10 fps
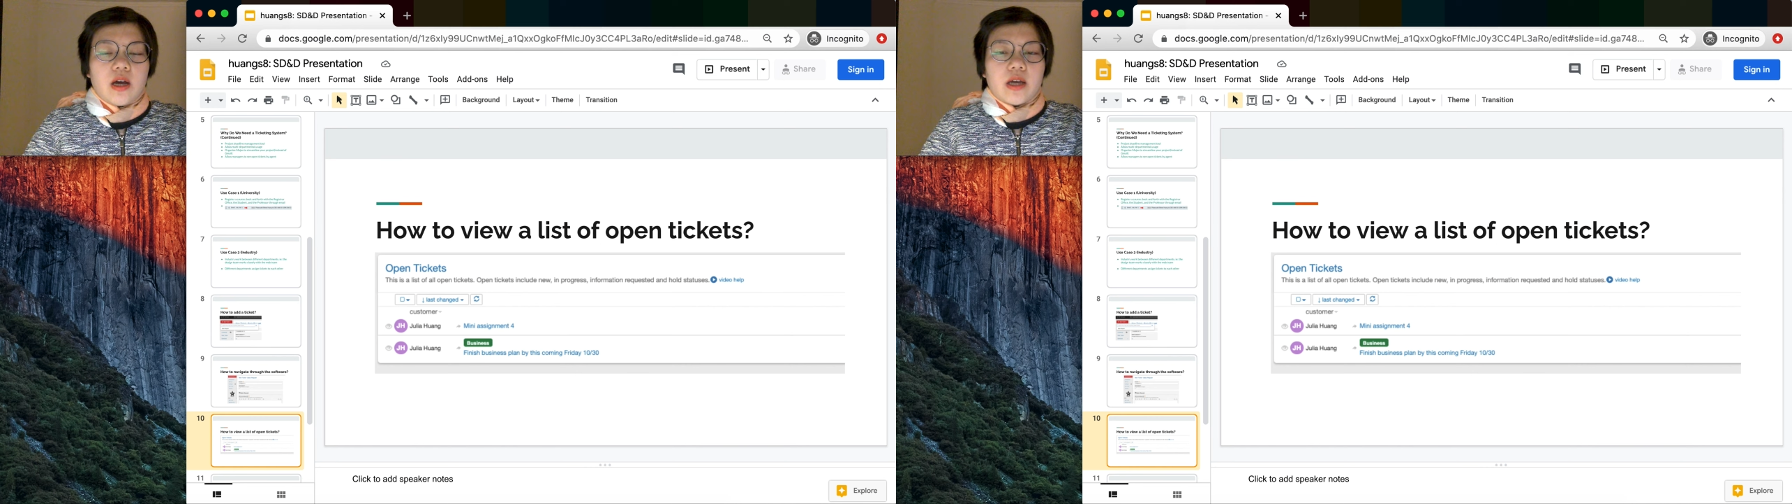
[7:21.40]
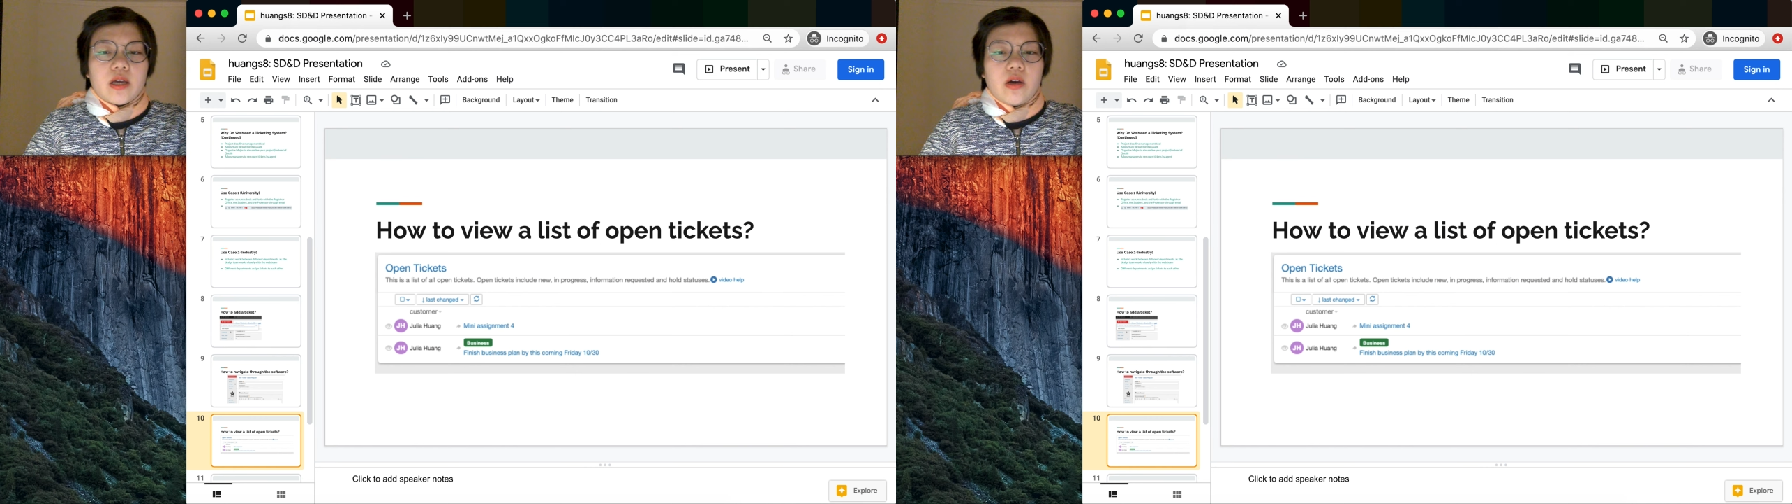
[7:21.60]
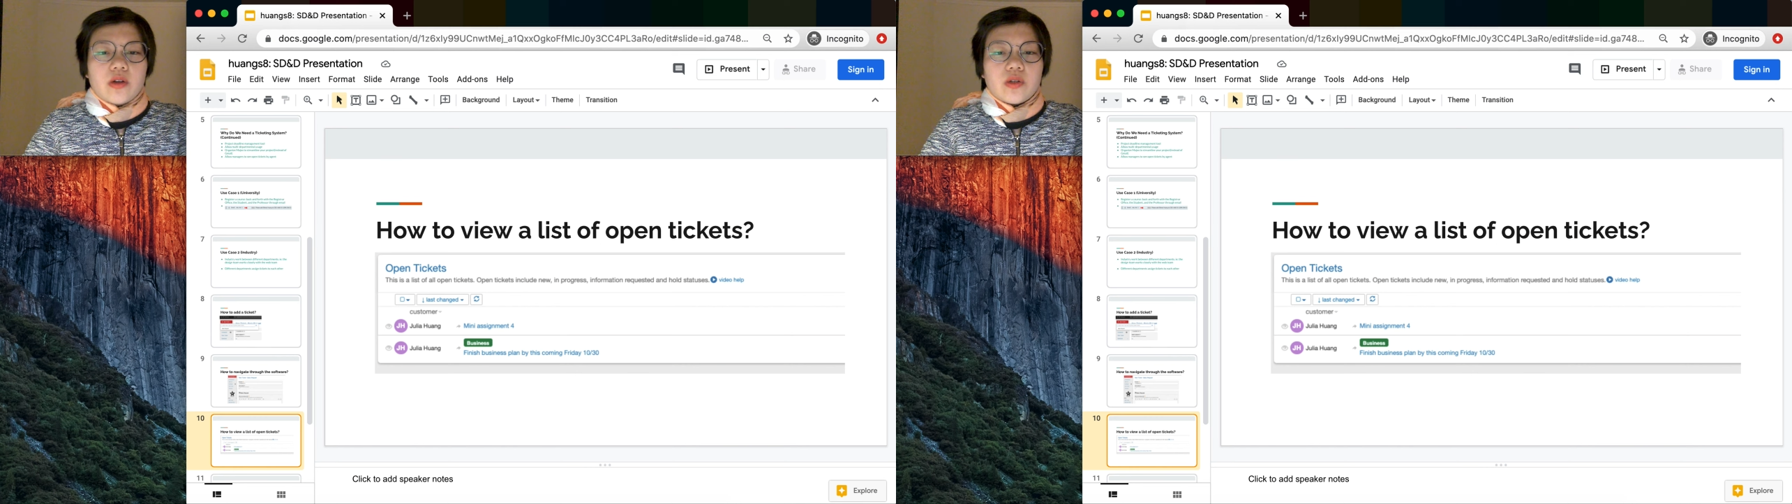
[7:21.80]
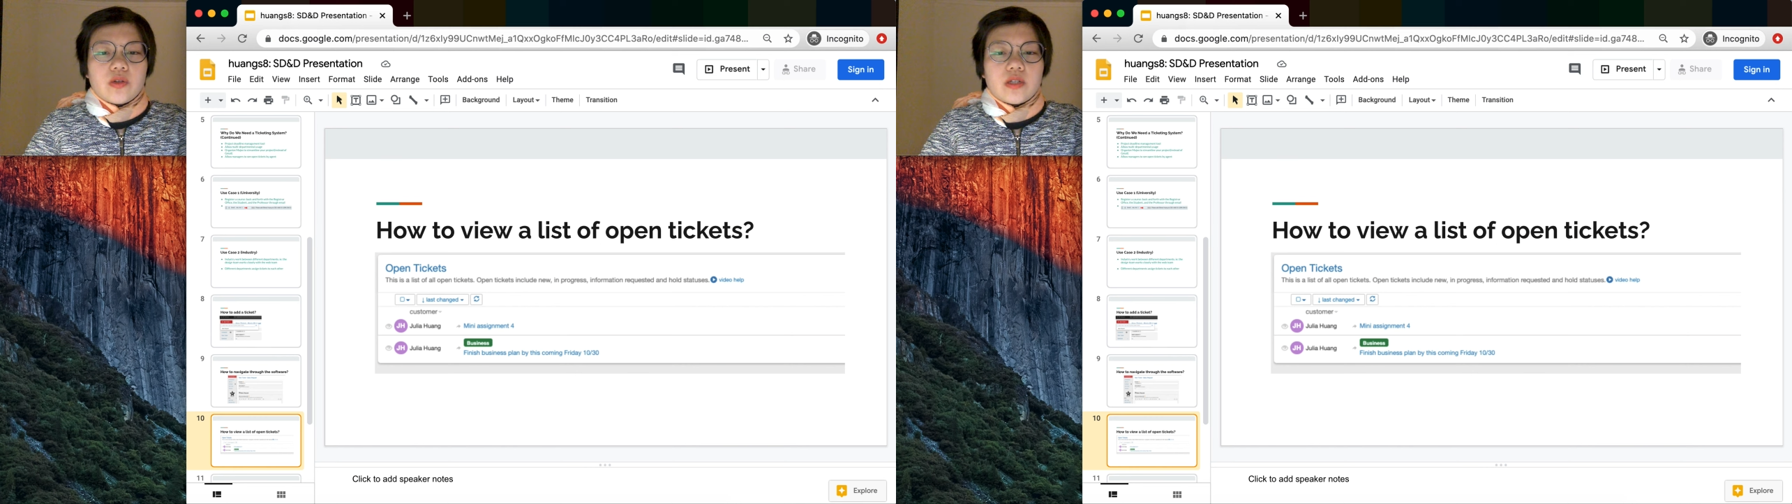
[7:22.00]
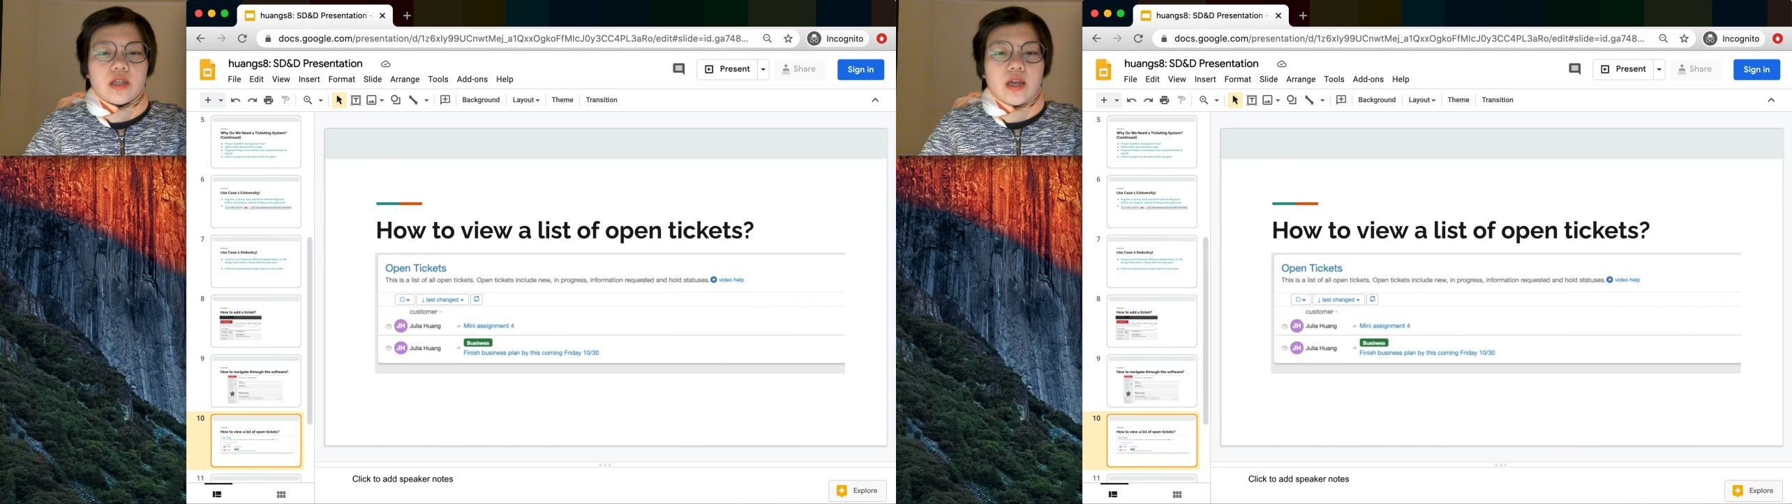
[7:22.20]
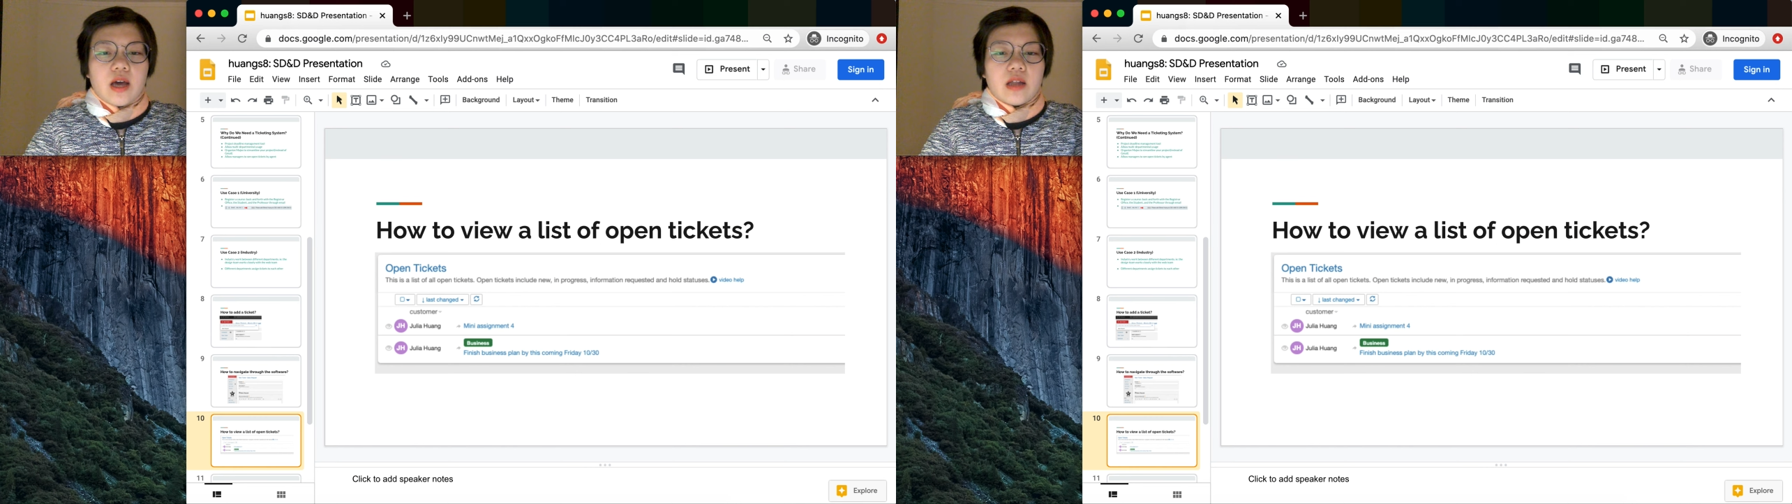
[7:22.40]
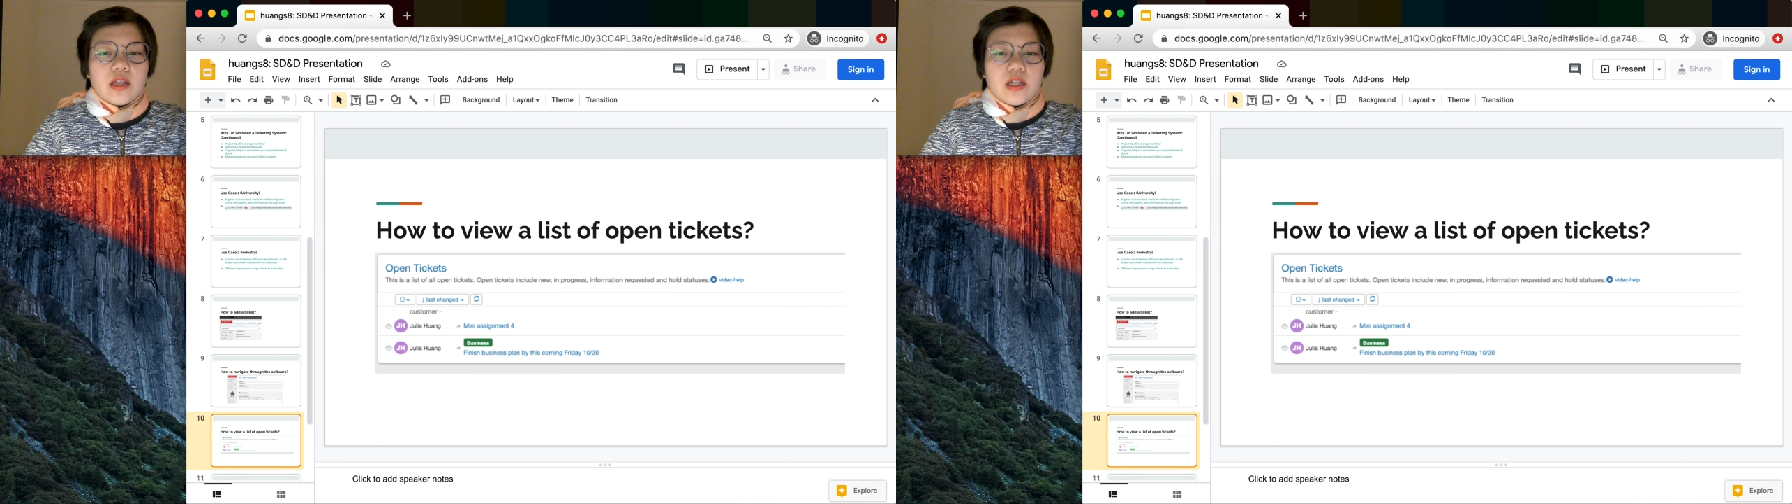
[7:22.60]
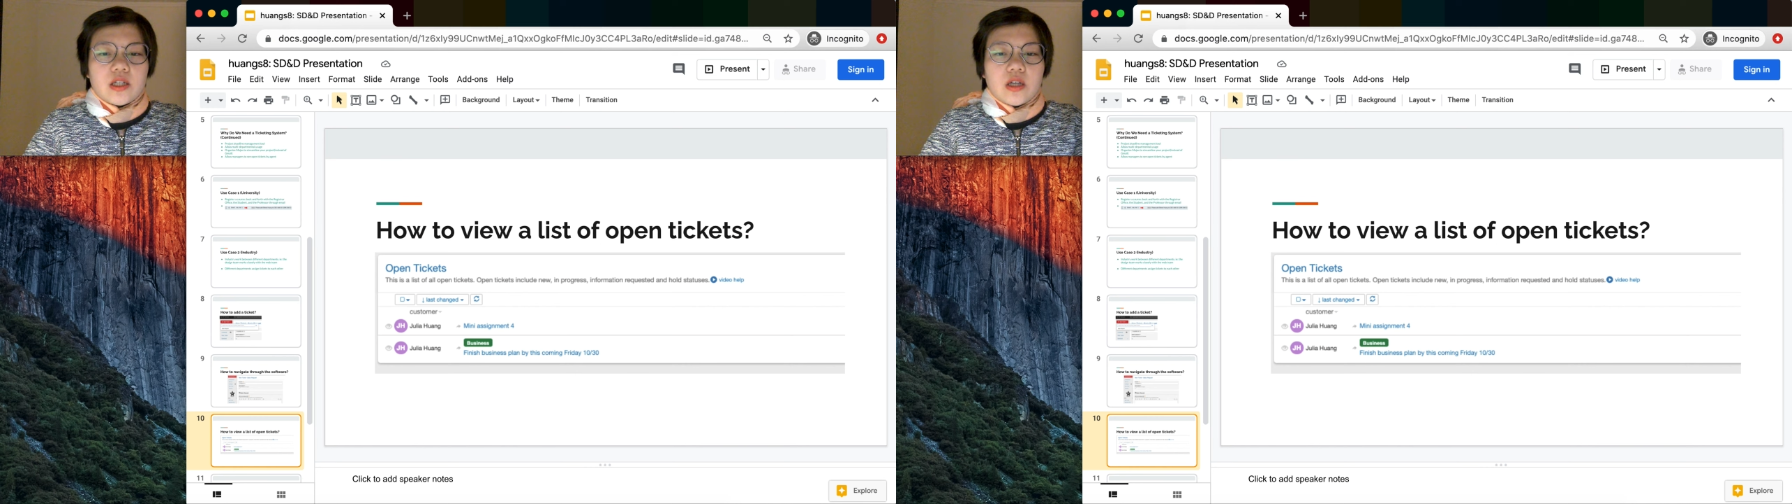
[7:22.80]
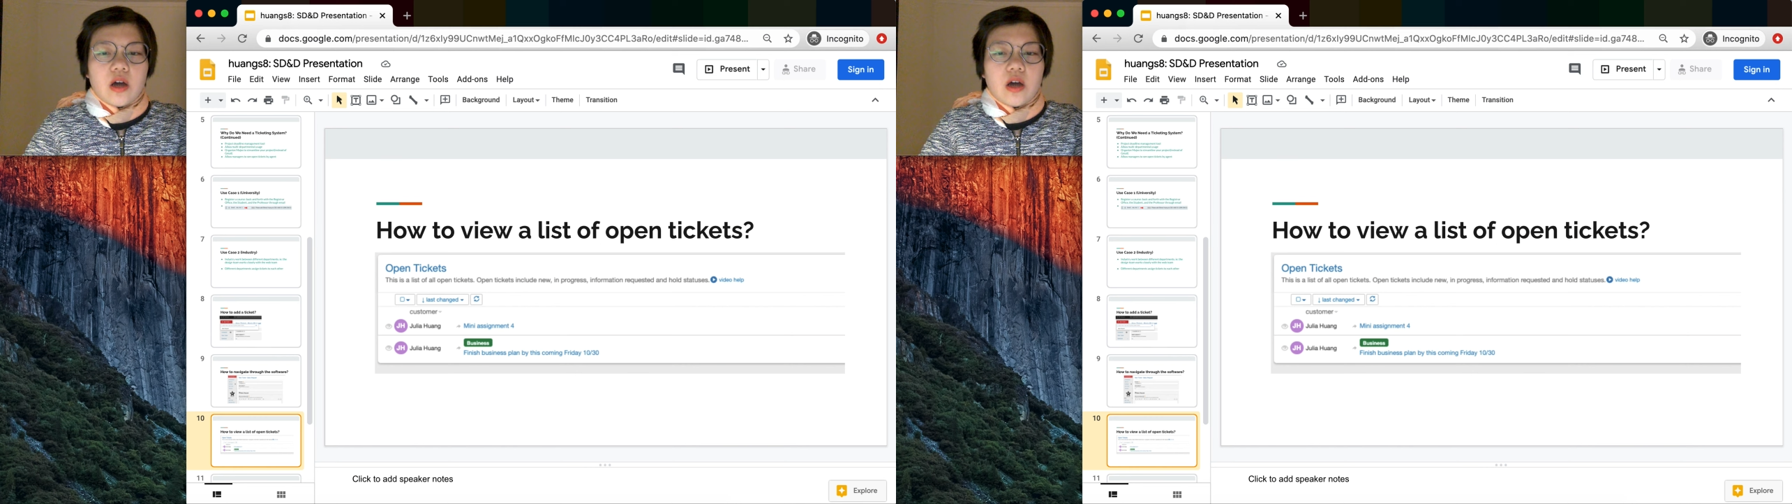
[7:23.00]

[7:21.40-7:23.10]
I can also see a list